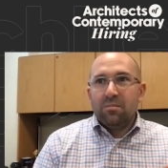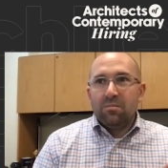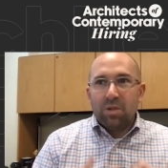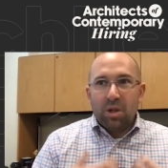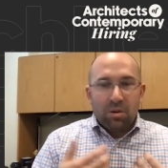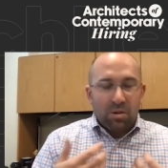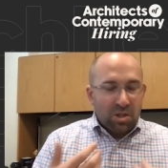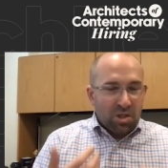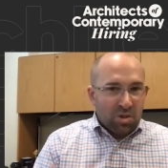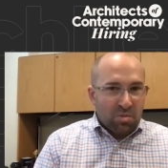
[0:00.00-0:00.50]

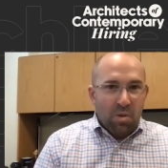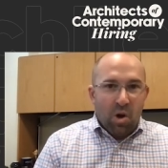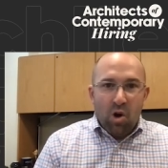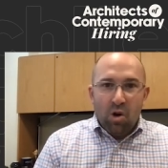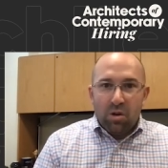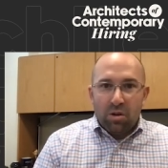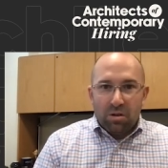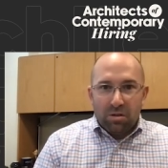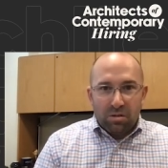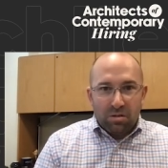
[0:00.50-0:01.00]
blowing
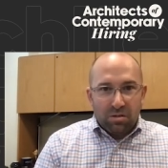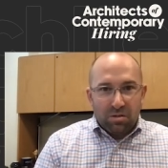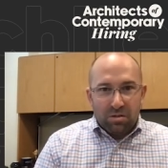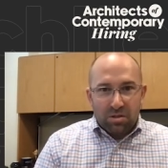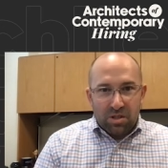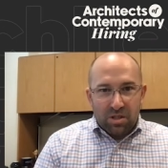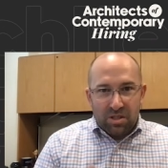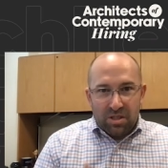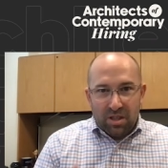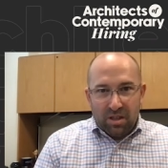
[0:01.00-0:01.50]
smoke
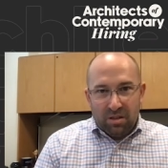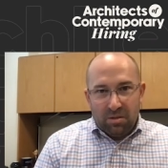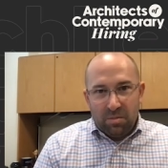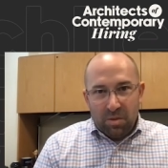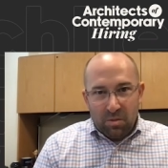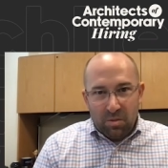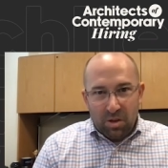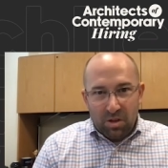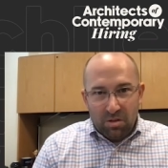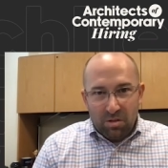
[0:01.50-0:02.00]
or just telling
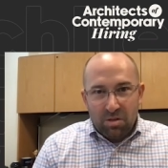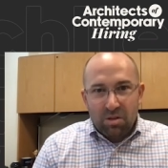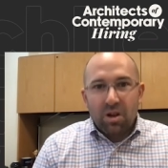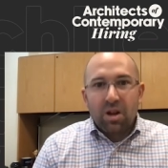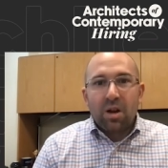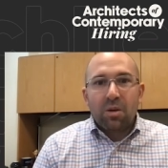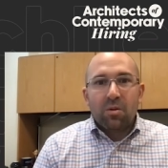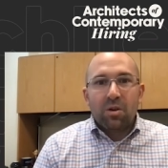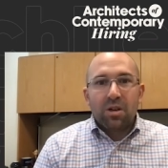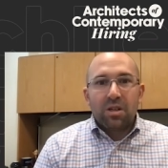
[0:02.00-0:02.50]
me what you
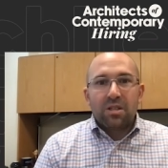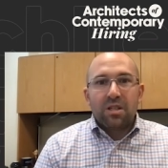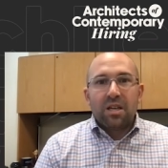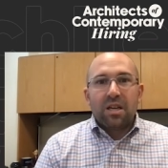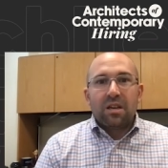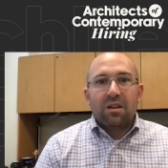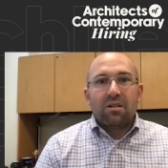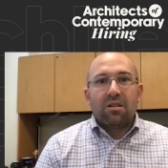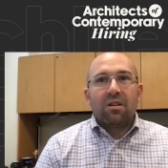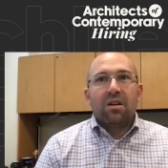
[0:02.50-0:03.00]
thought I wanted to
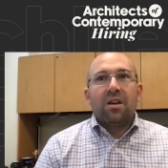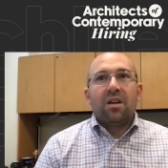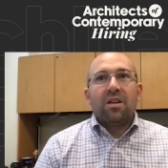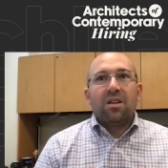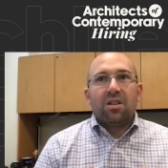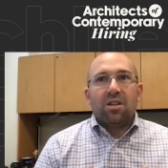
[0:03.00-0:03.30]
hear.